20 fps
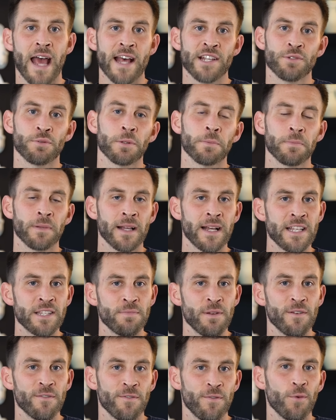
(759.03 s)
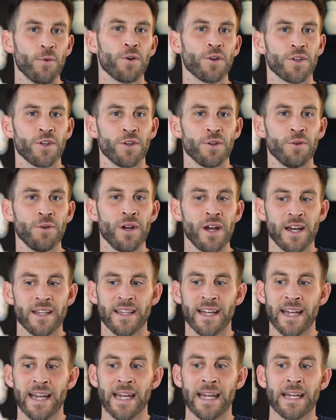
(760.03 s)
as a replacement for you
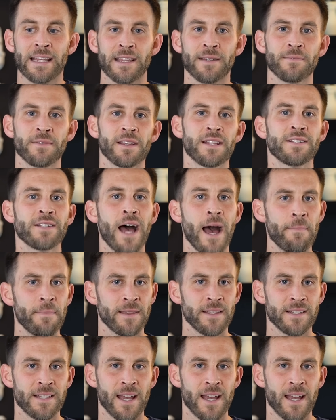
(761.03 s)
that can get them to the top of the